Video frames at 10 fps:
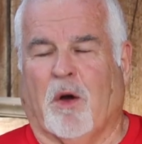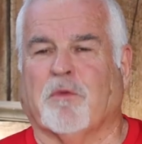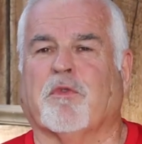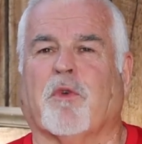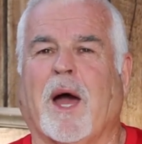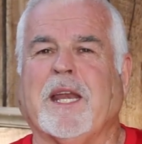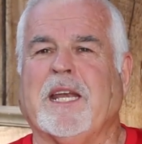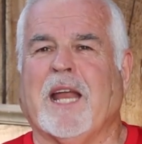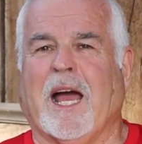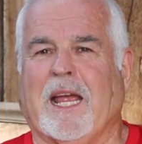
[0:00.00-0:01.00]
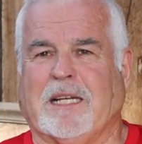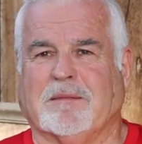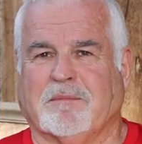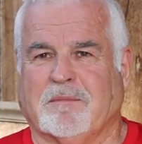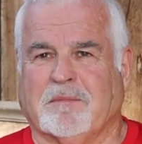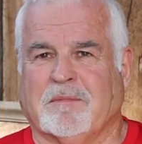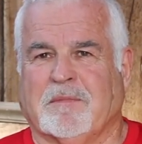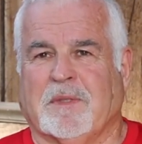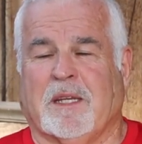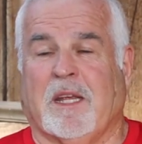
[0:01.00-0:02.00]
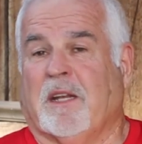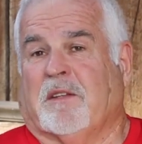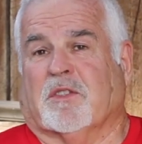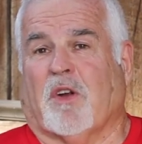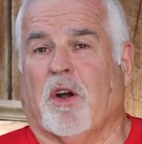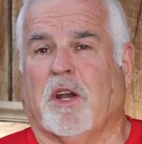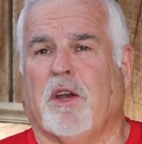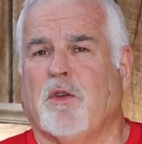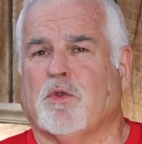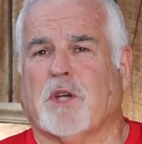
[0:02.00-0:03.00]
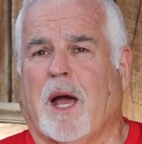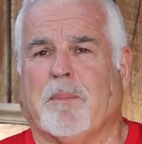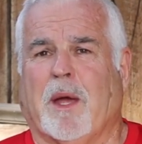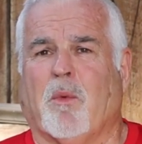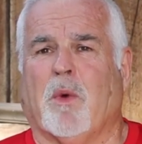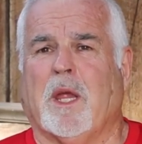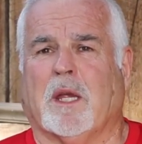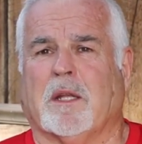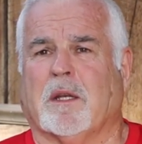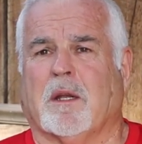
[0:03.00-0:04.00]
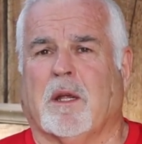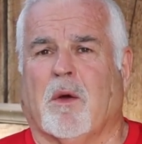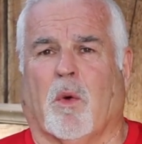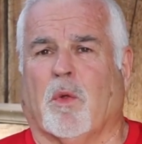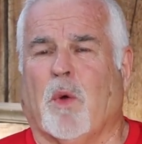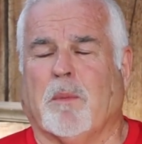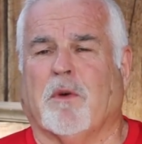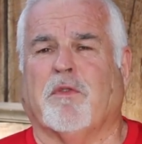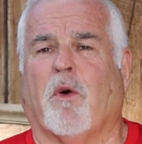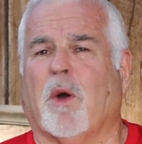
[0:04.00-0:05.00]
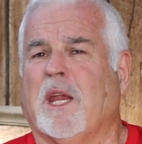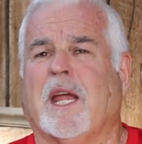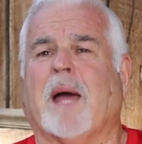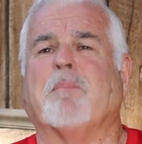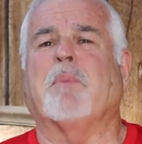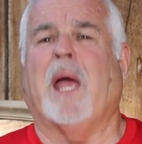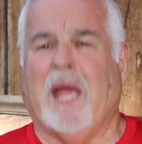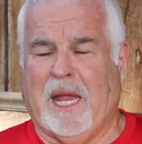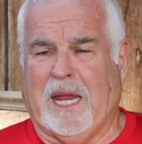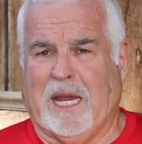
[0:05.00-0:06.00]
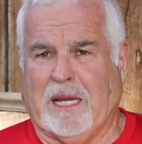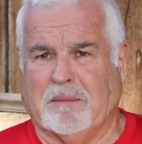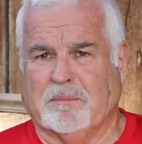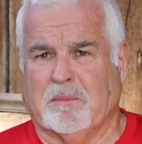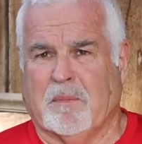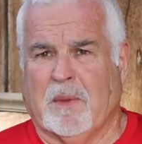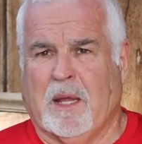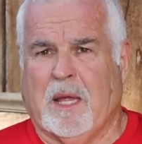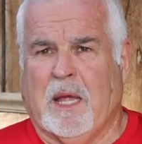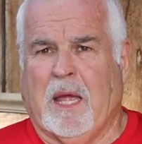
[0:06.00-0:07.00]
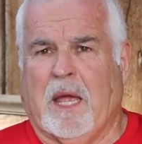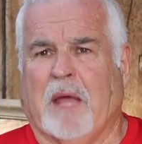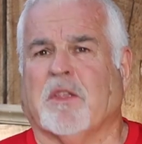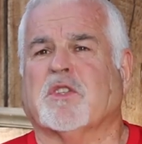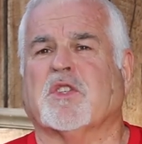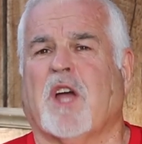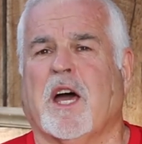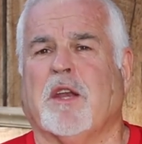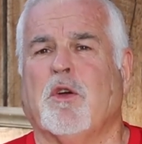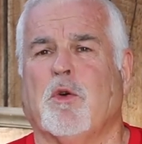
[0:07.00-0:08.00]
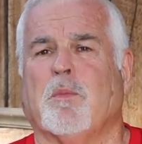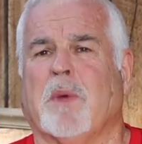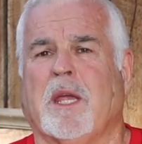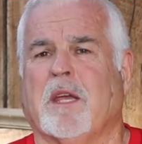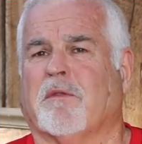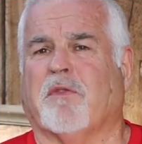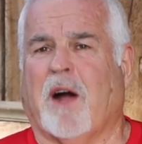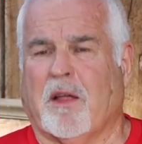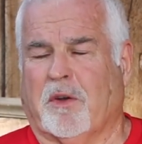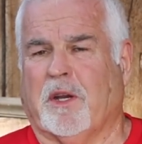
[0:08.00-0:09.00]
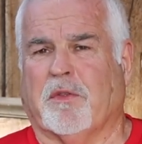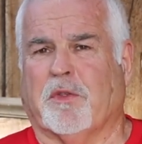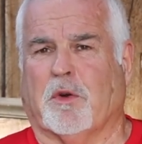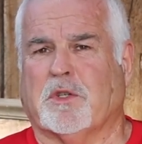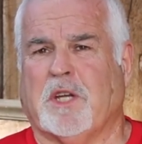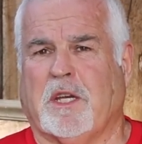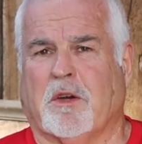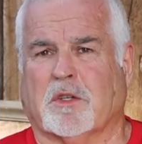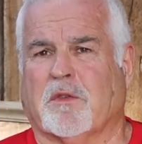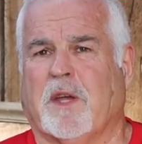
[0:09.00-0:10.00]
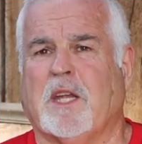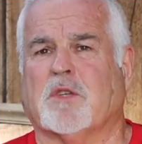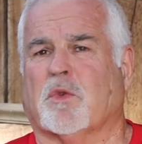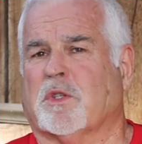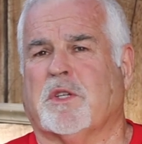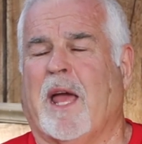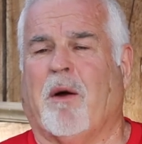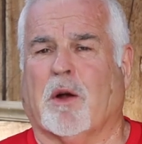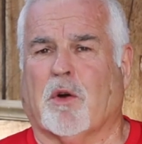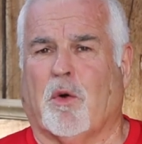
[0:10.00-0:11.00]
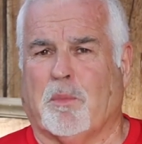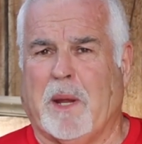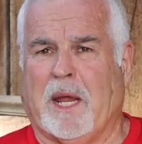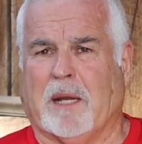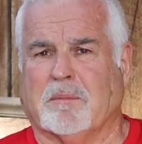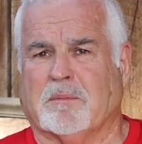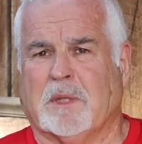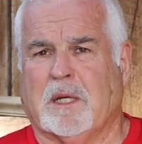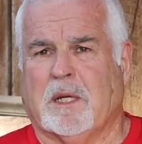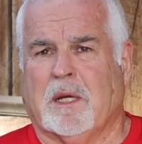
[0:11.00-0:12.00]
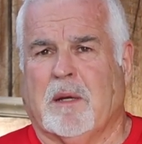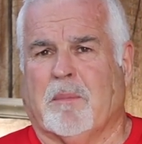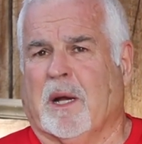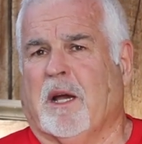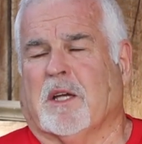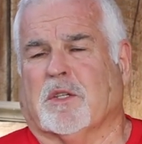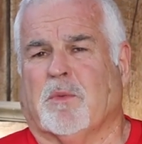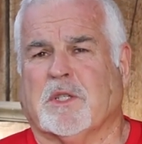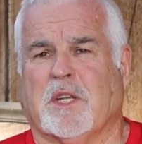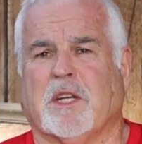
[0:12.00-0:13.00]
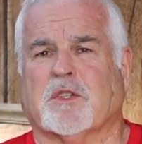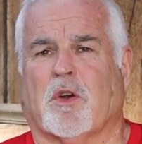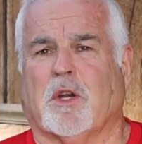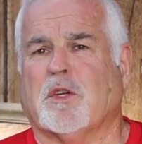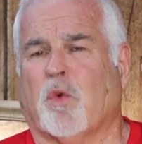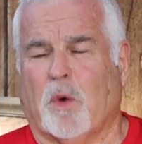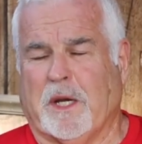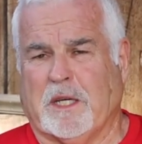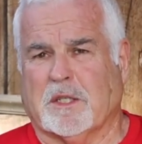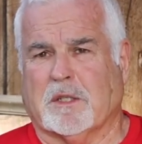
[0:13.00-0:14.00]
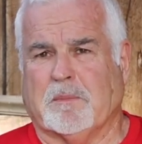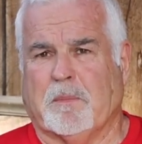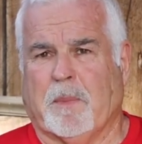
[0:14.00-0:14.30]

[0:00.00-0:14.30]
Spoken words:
On Friday night, he'd started a new job that week or the week before, and he got paid. And the son whom he had fathered at 13 years of age was now a grown man. My cousin was in his early 20s.